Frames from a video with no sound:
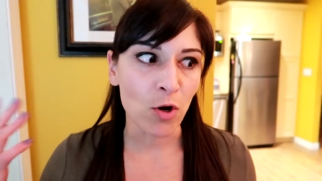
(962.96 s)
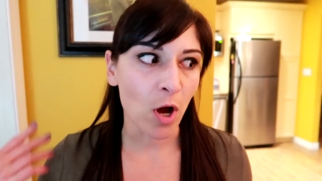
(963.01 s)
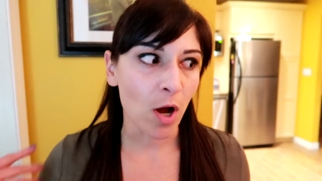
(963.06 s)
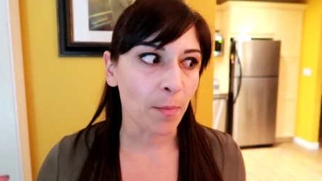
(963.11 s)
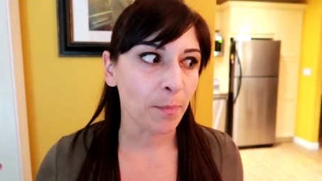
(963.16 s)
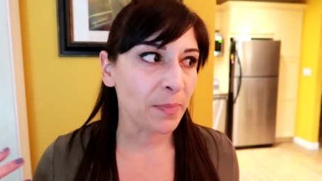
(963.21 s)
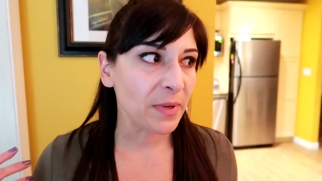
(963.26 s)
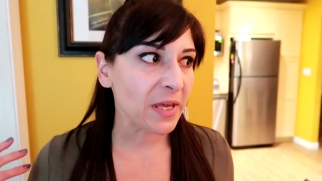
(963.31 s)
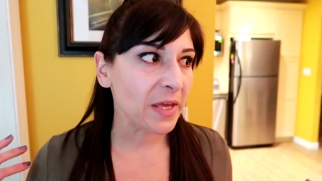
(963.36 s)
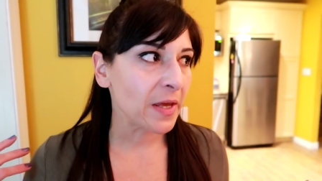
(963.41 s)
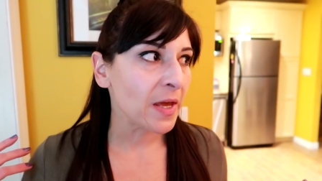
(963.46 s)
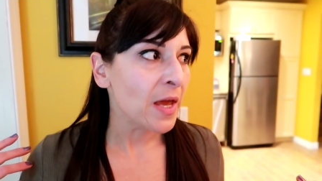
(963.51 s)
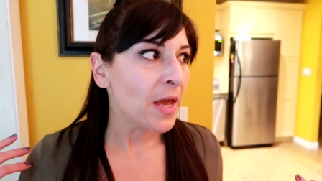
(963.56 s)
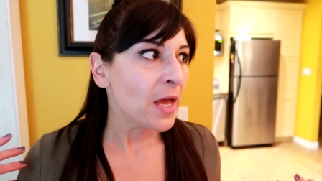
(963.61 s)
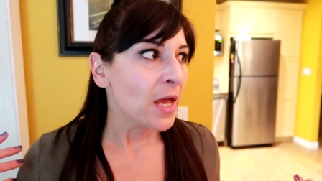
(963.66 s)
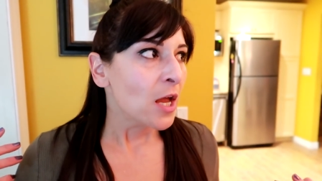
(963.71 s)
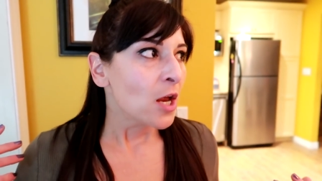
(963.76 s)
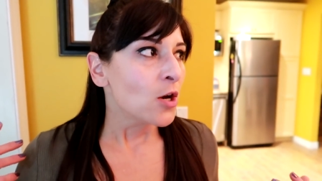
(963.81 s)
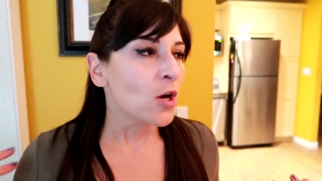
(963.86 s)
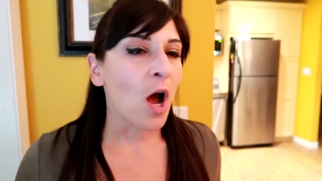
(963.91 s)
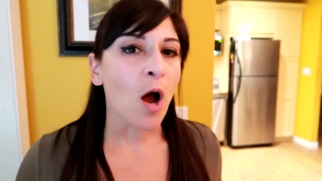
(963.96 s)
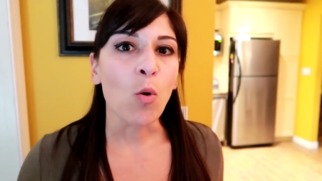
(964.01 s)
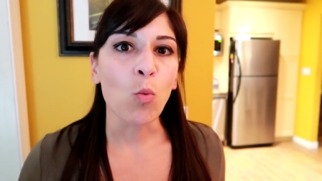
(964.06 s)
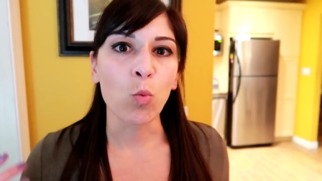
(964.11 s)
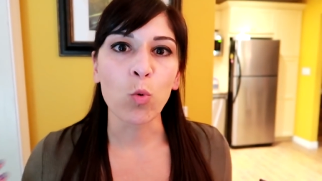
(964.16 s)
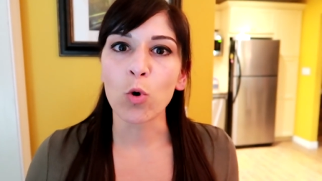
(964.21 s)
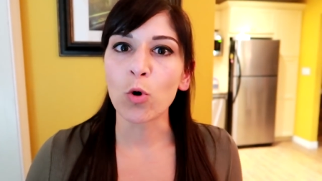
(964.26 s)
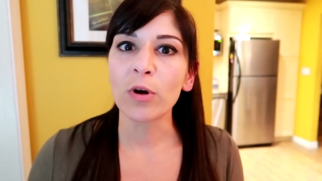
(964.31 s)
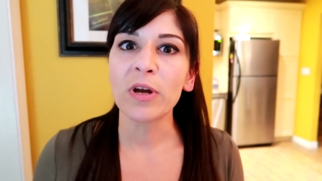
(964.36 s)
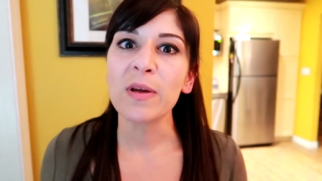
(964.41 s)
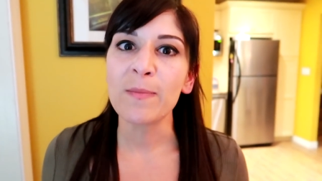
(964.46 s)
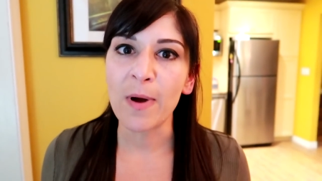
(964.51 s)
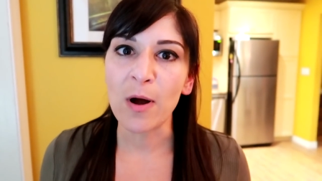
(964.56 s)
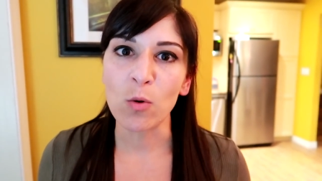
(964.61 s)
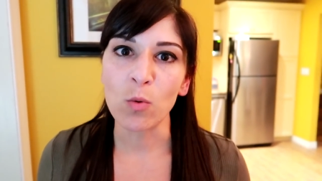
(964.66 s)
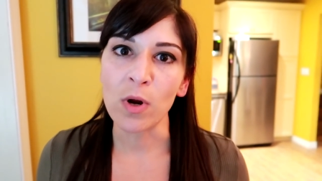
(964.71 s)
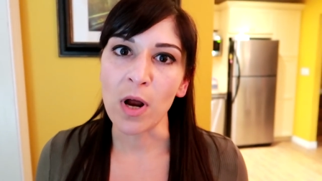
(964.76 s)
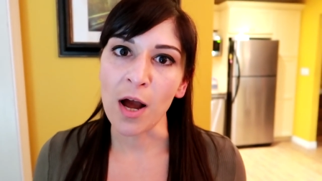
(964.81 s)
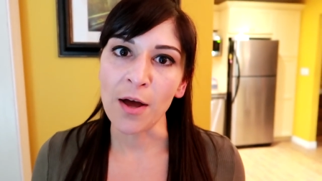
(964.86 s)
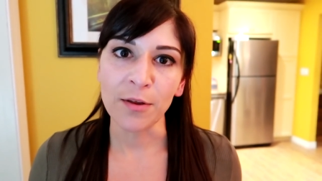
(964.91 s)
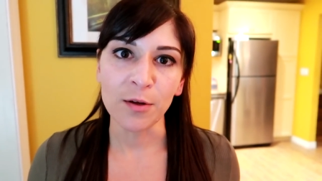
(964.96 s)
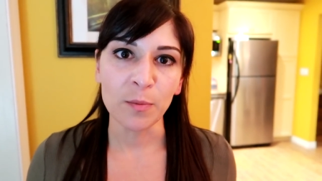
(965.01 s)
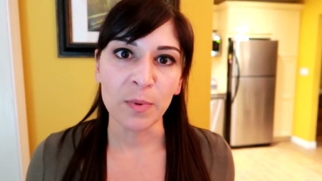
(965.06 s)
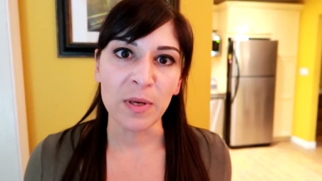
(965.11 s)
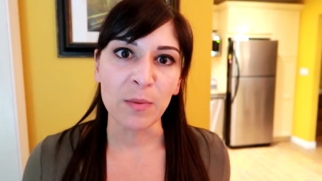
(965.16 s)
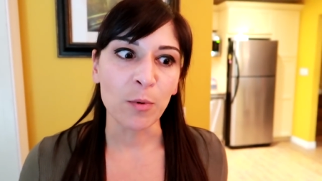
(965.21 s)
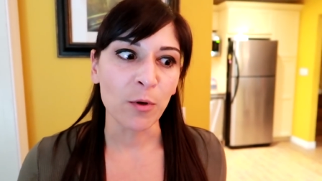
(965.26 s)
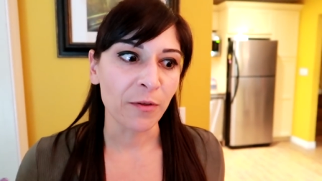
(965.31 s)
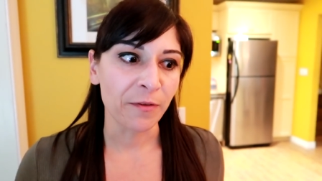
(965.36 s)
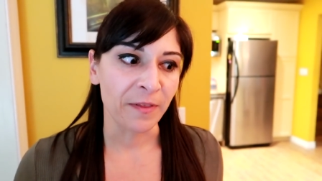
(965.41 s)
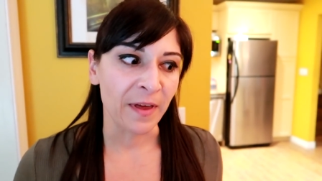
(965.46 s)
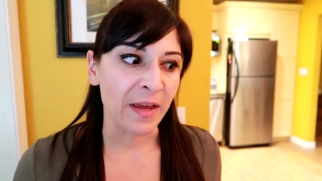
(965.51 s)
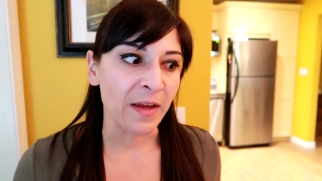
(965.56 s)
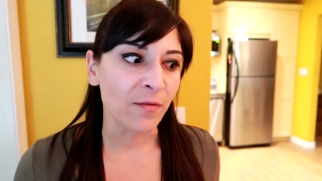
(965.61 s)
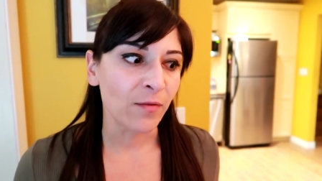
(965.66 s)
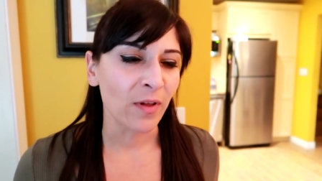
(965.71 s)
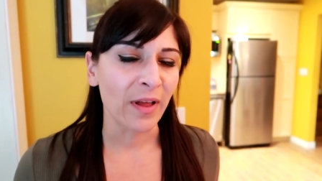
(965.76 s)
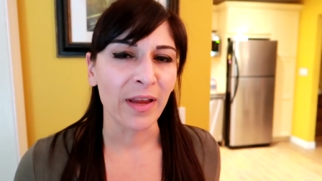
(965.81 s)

not be, not worry about what other people think.